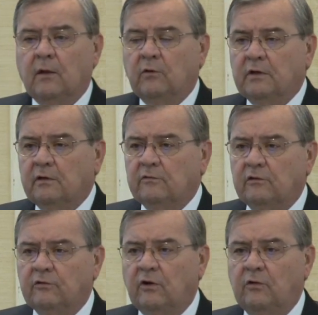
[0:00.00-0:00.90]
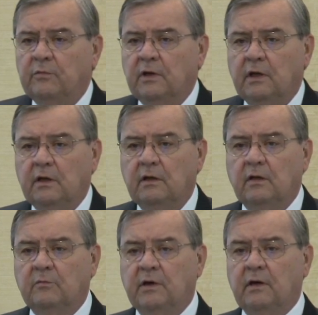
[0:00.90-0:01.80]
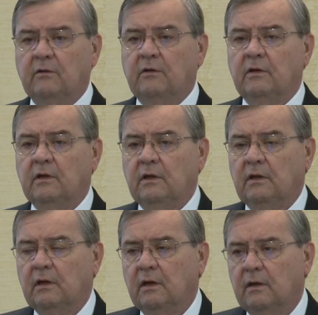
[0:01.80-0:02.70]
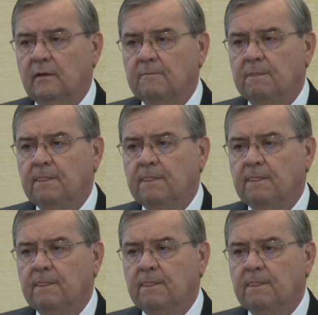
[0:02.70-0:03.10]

What does this all mean about the uh,